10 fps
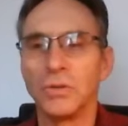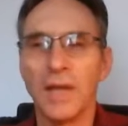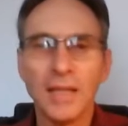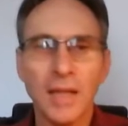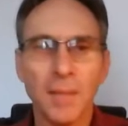
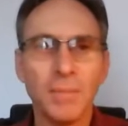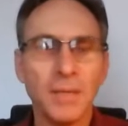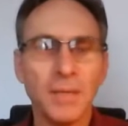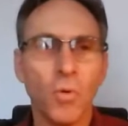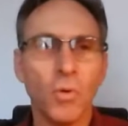get up in
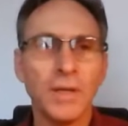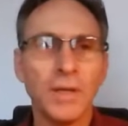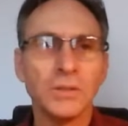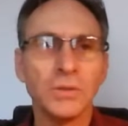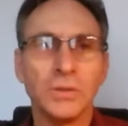the
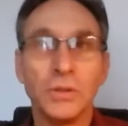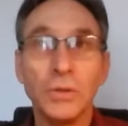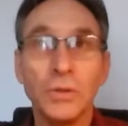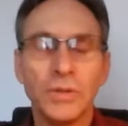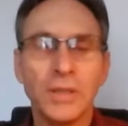morning, to
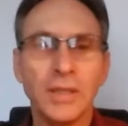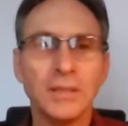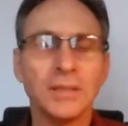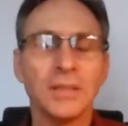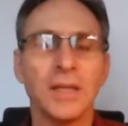do
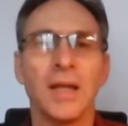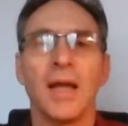things,